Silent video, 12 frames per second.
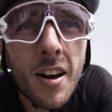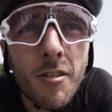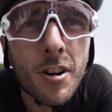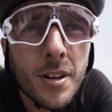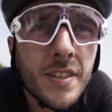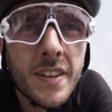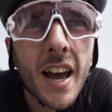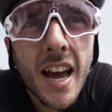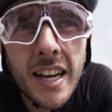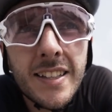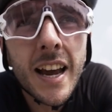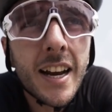and our route
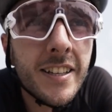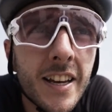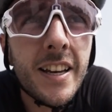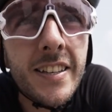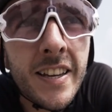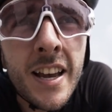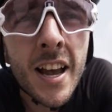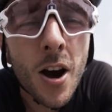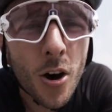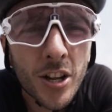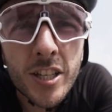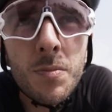today takes us
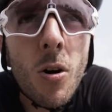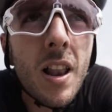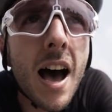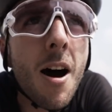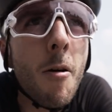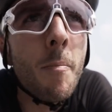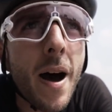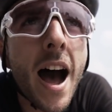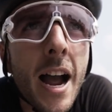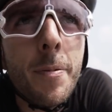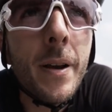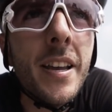on a small out and
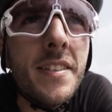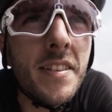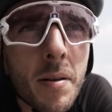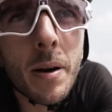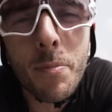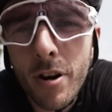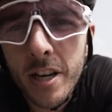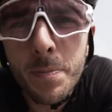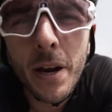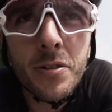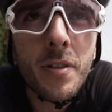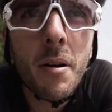back because there's something pretty
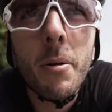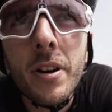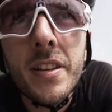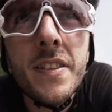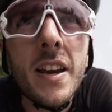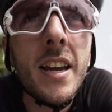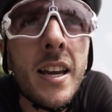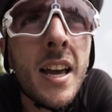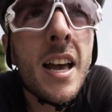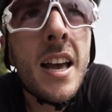special that we want to see.